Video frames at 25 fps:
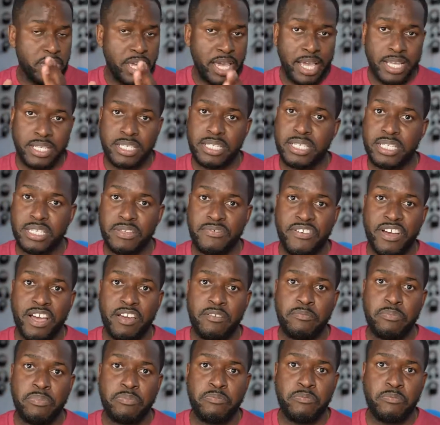
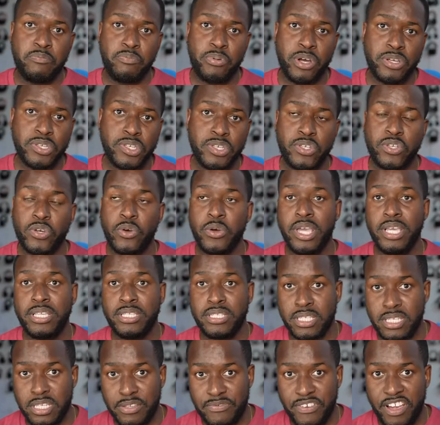865 processor,
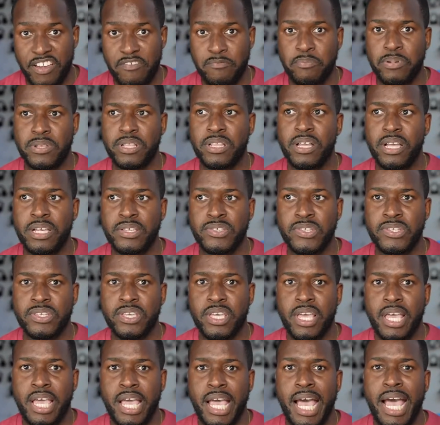865
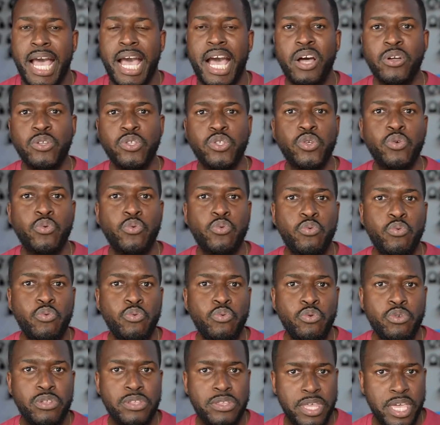plus, how do
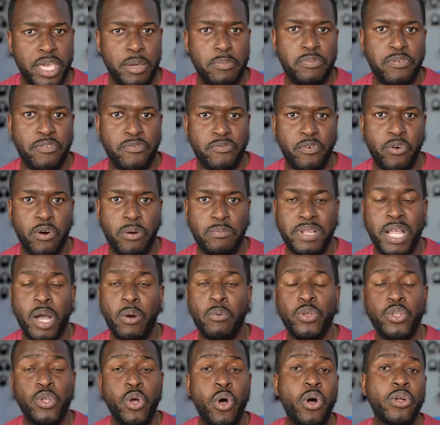they perform? Now
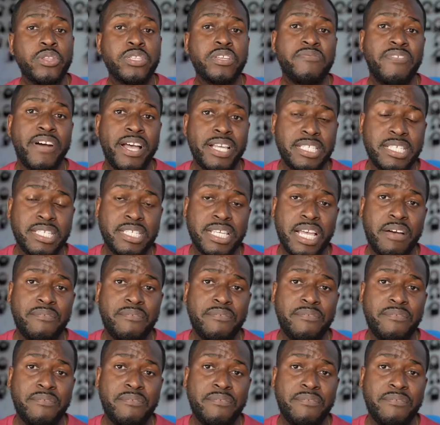we know all devices